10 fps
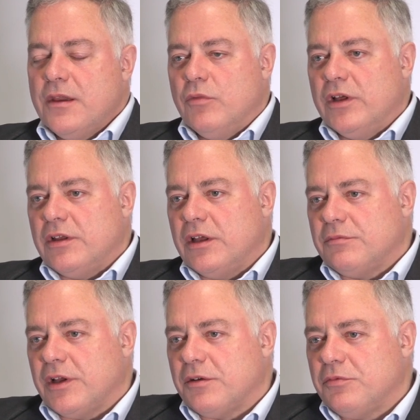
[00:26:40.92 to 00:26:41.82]
Well,
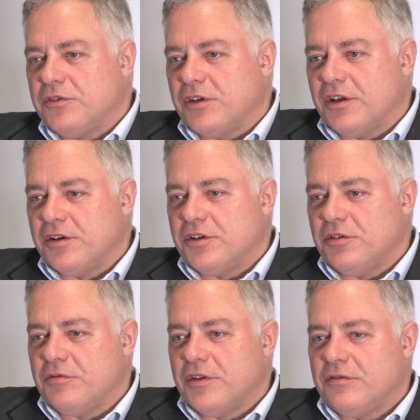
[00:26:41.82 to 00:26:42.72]
I would
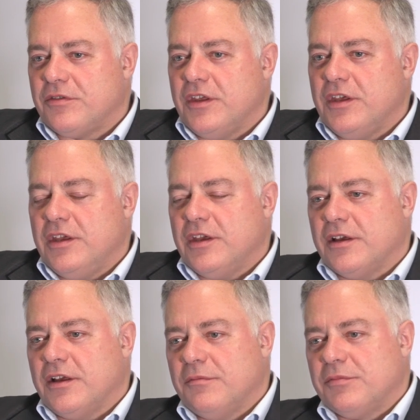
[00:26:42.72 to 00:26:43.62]
argue that the
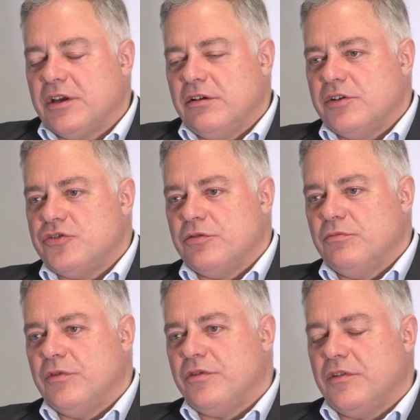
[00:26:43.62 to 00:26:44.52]

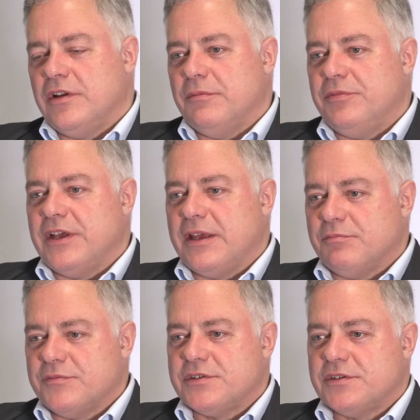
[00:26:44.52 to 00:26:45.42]
coalition with the Lib
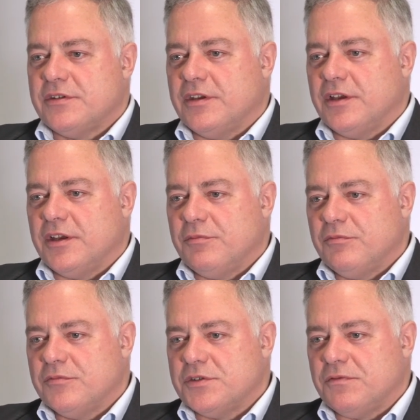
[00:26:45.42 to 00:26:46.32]
Dems
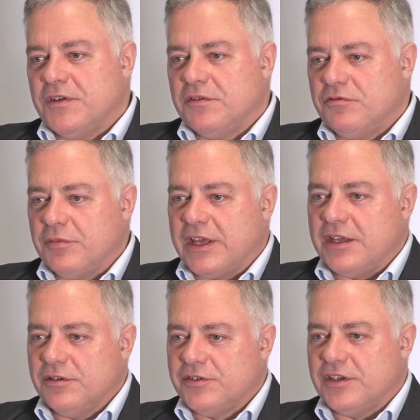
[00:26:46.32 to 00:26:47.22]
was far from
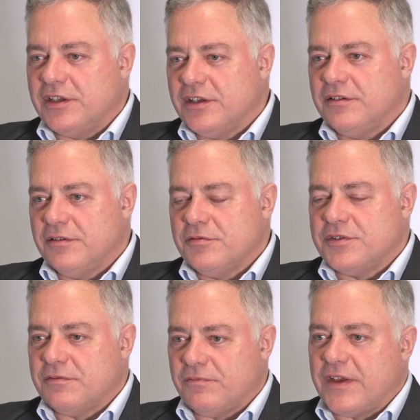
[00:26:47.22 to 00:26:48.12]
chaotic. It
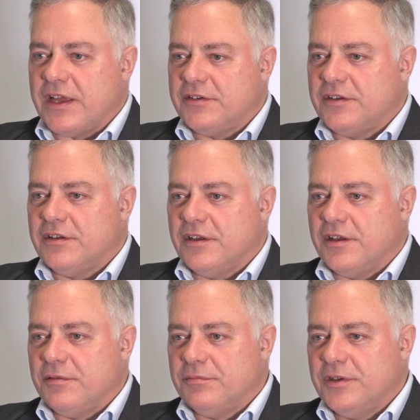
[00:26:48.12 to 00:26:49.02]
was, in fact,
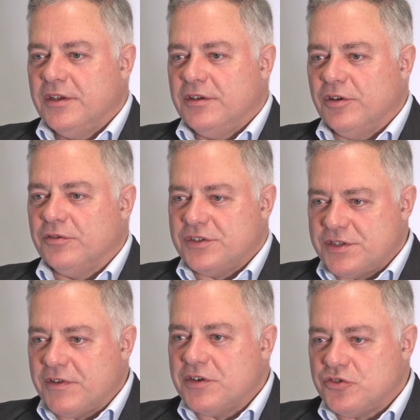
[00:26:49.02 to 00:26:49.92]
not
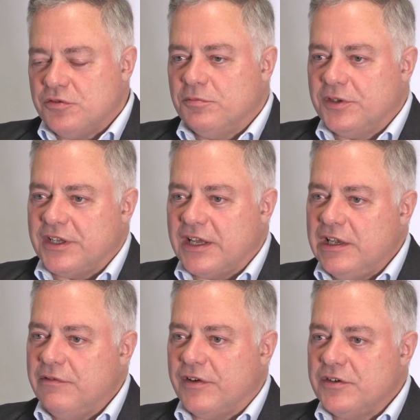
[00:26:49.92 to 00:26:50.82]
dysfunctional, but
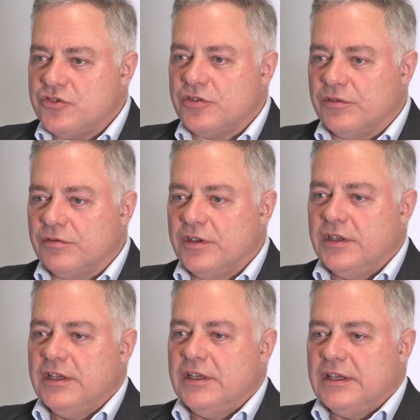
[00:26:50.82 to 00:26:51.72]
highly functional.
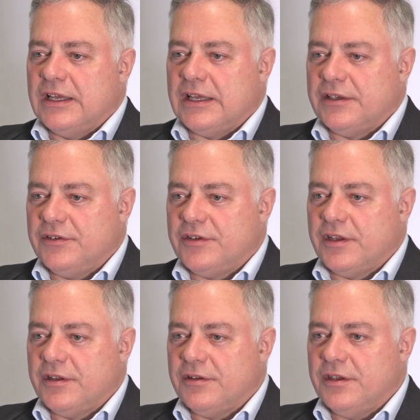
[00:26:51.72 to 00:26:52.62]
And
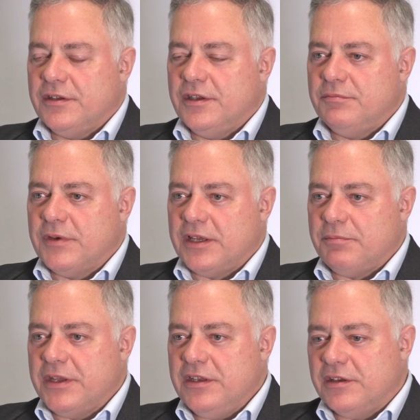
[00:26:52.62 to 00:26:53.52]
in my
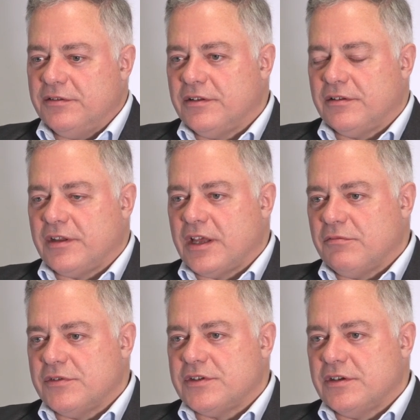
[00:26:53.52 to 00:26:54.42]
opinion,
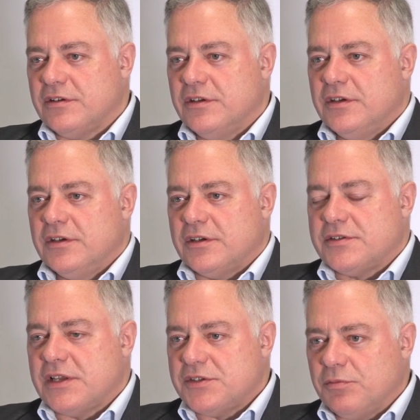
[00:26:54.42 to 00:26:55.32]
that was a
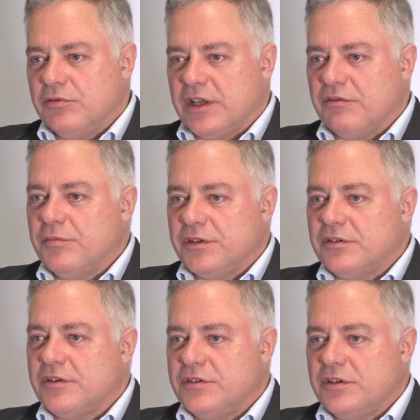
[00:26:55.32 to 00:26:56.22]
sensible
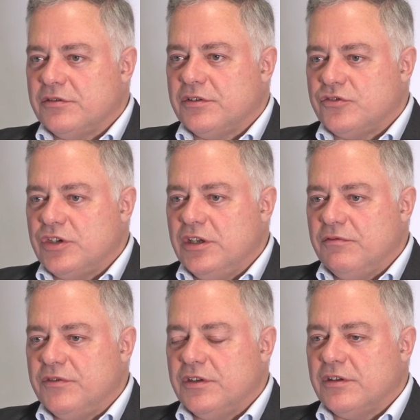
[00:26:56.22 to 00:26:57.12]
government that
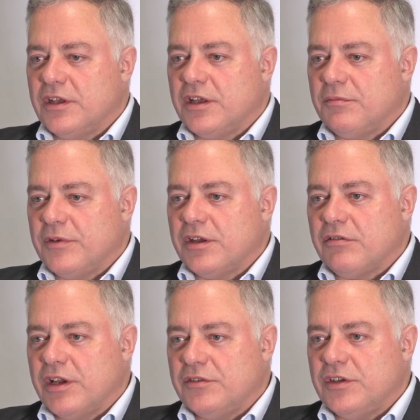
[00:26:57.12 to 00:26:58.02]
achieved a
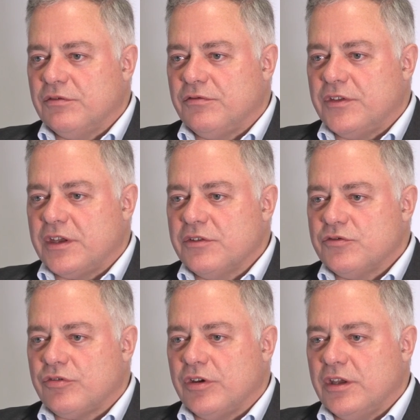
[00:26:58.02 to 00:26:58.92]
great deal for the
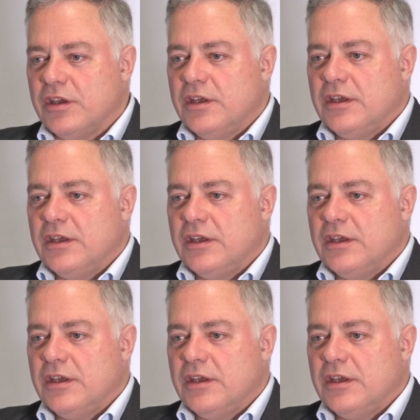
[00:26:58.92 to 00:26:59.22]
country.